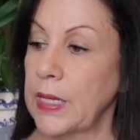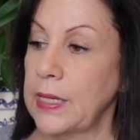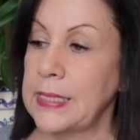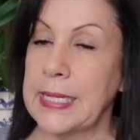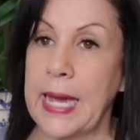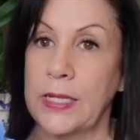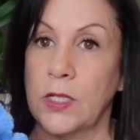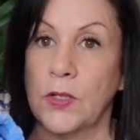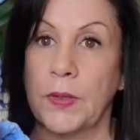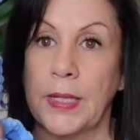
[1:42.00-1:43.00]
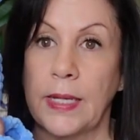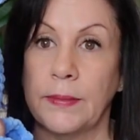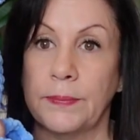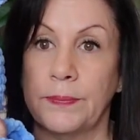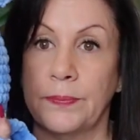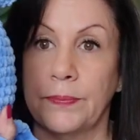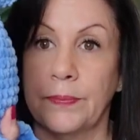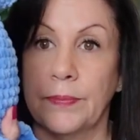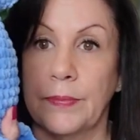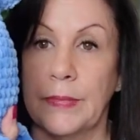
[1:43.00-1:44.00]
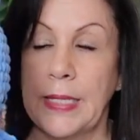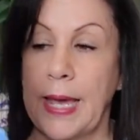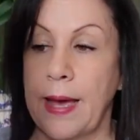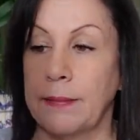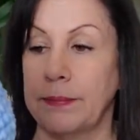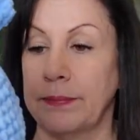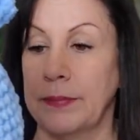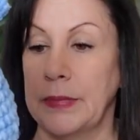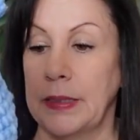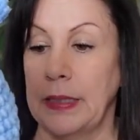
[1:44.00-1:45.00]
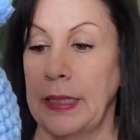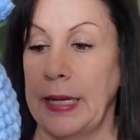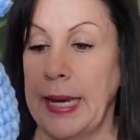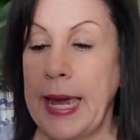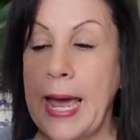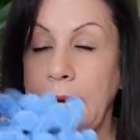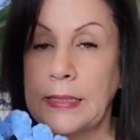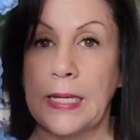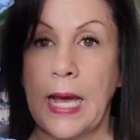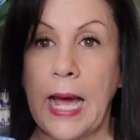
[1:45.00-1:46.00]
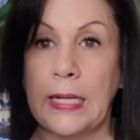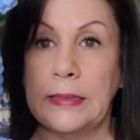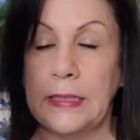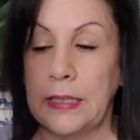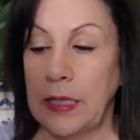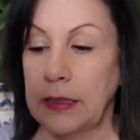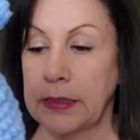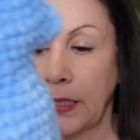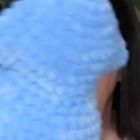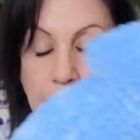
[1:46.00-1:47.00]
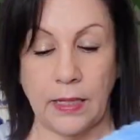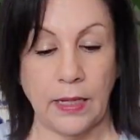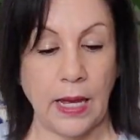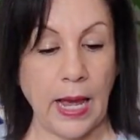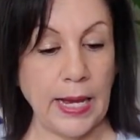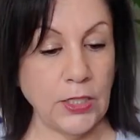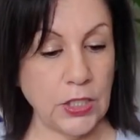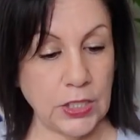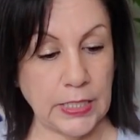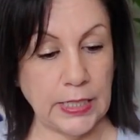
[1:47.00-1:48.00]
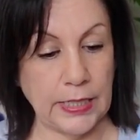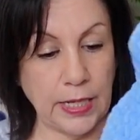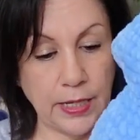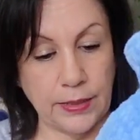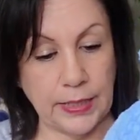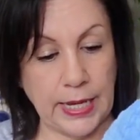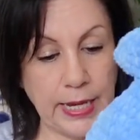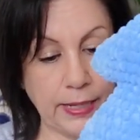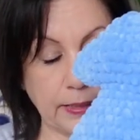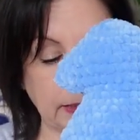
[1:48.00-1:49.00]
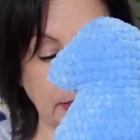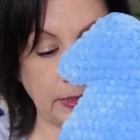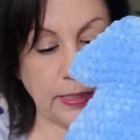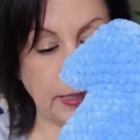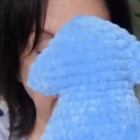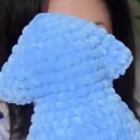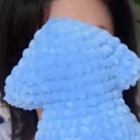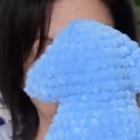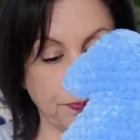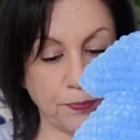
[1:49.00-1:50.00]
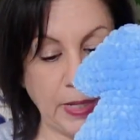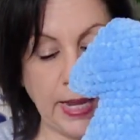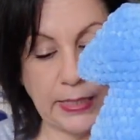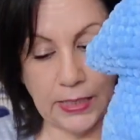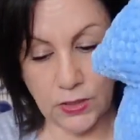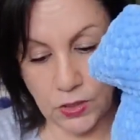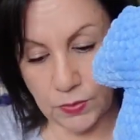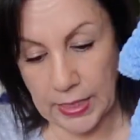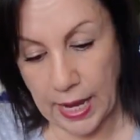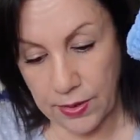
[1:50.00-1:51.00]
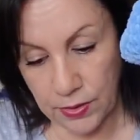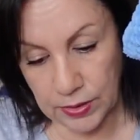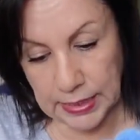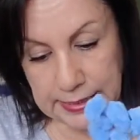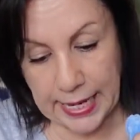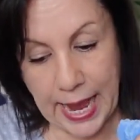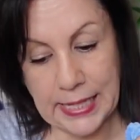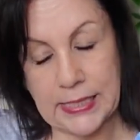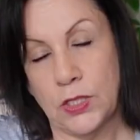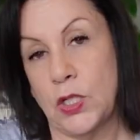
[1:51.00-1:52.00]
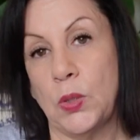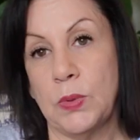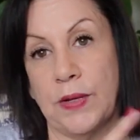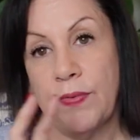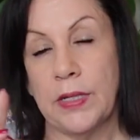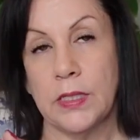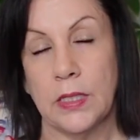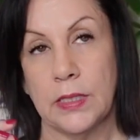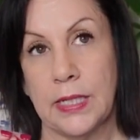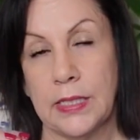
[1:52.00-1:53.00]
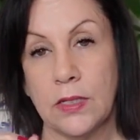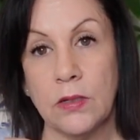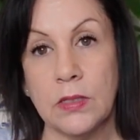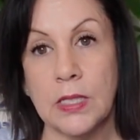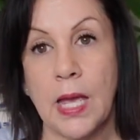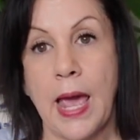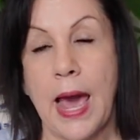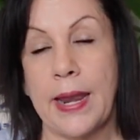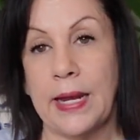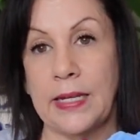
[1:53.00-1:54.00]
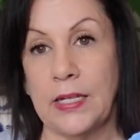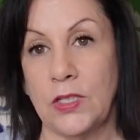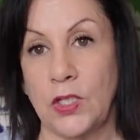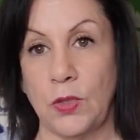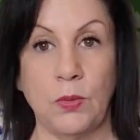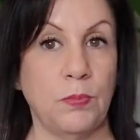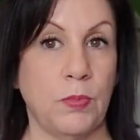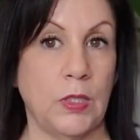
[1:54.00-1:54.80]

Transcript: His eyes are crooked. Yeah. And I just did I didn't do the other, because it has two different tentacles, and I didn't do